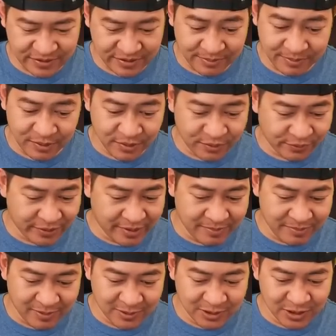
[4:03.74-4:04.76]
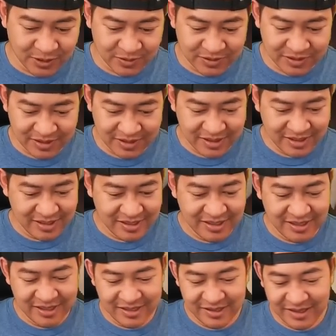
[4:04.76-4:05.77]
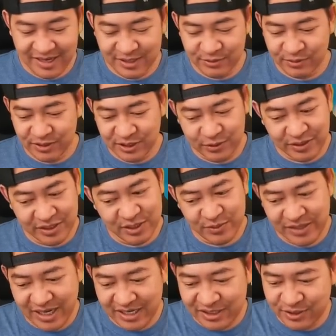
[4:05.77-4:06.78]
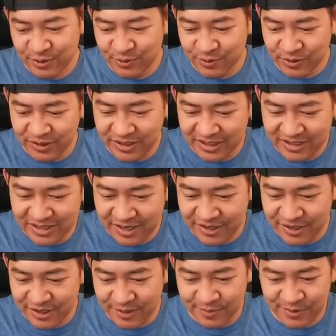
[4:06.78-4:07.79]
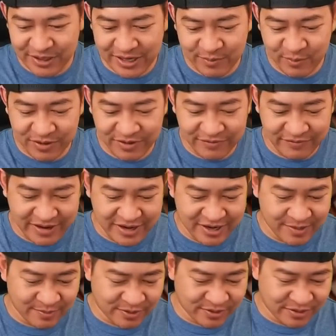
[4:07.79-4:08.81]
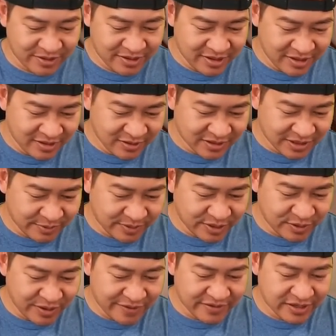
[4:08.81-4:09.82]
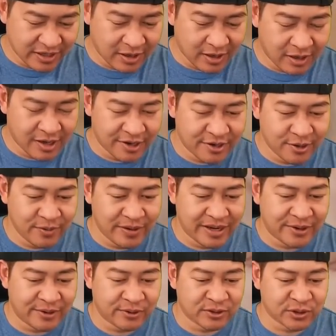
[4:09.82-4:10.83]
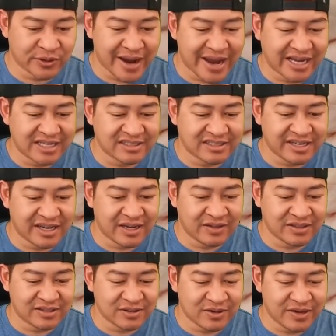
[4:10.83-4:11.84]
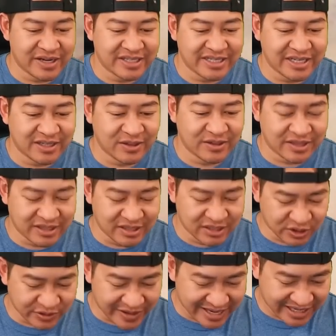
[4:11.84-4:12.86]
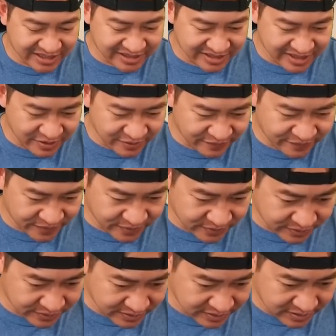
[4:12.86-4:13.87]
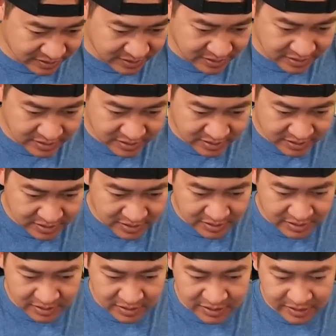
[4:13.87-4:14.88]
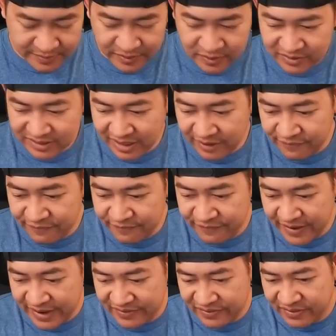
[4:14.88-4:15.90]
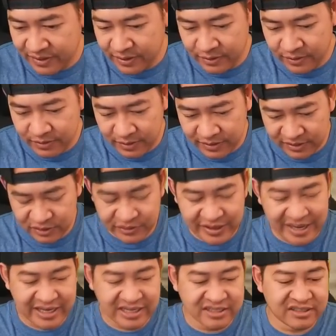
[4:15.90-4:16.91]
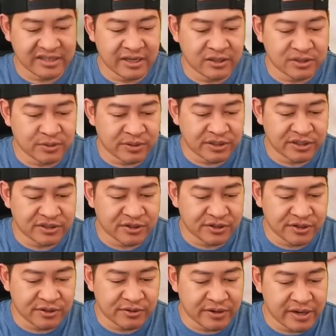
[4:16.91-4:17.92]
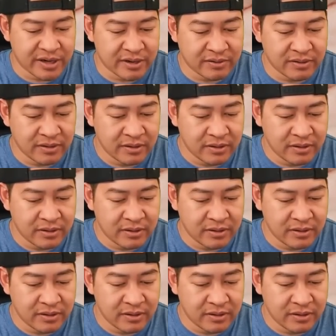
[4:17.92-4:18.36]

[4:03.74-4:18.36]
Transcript: they're both red mojos. That is really strange. We got two rookies non-numbered and one vet numbered. Looks like we do have an auto and our dragon scale. Let's go ahead and take a look at the dragon scale first. Um, looks like a vet, though, on the dragon scale, so we're going to turn it around.